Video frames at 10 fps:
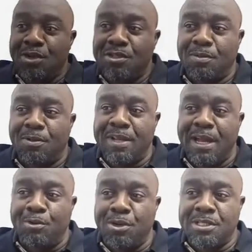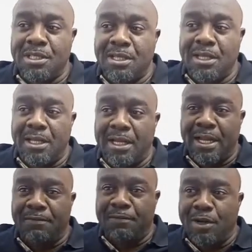some of the awards
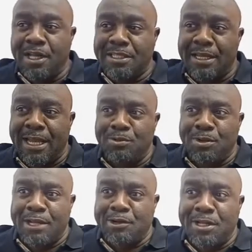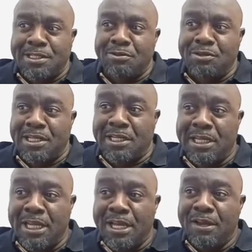I've collected, like the one I collected
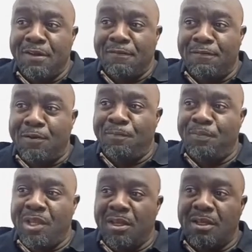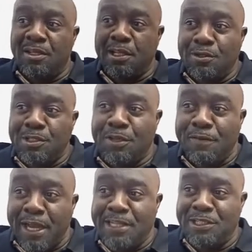recently from Guilds of
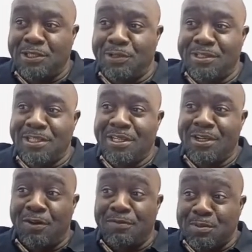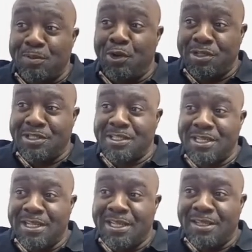Editors of Sports,
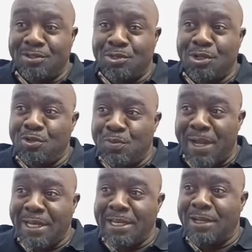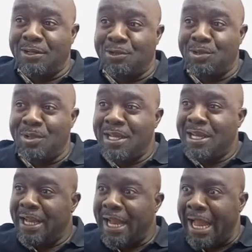Tony Ubani and Co.
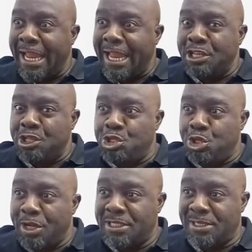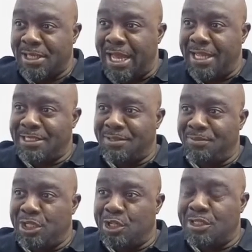I enjoyed that
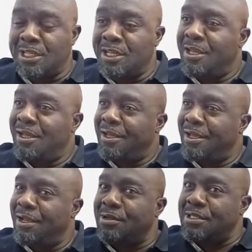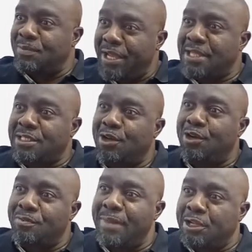because it was based
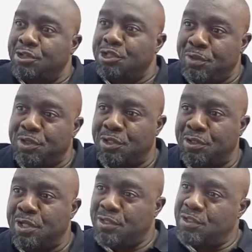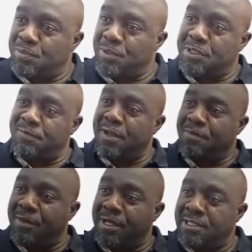on my contribution to sport
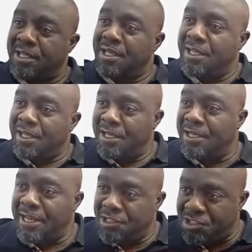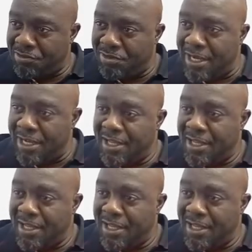development in Nigeria.